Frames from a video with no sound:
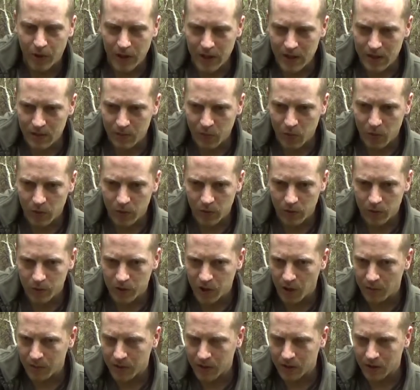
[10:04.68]
breathable,
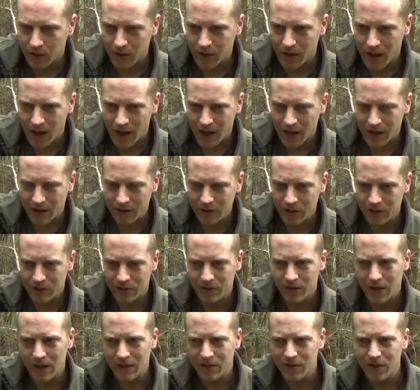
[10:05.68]
something like that.
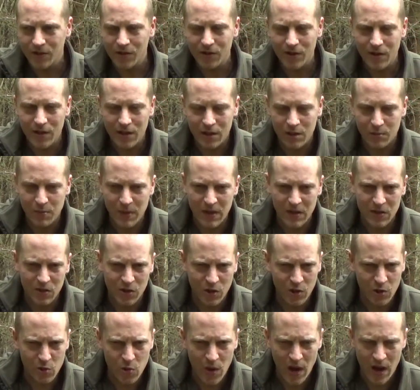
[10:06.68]
It doesn't need to be
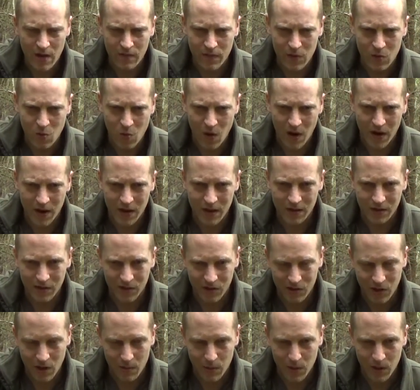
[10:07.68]
too heavyweight in the
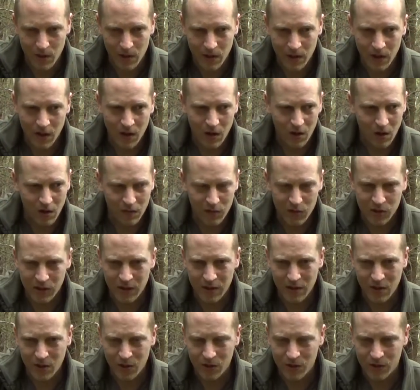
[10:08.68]
summer,
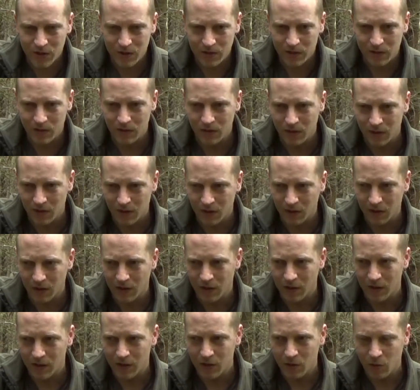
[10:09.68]
obviously, because
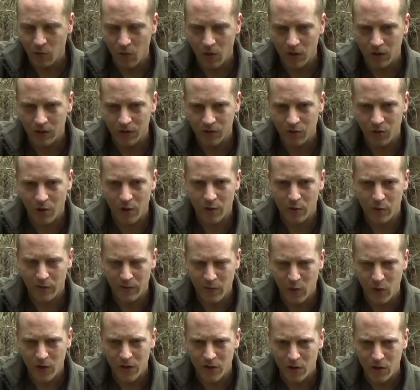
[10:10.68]
you want to try and
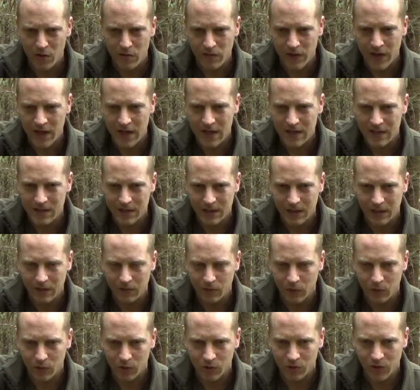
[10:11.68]
avoid overheating if
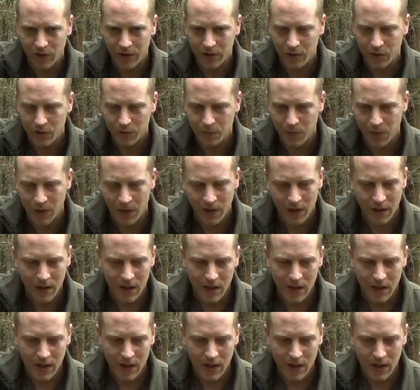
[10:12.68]
you're strenuous, but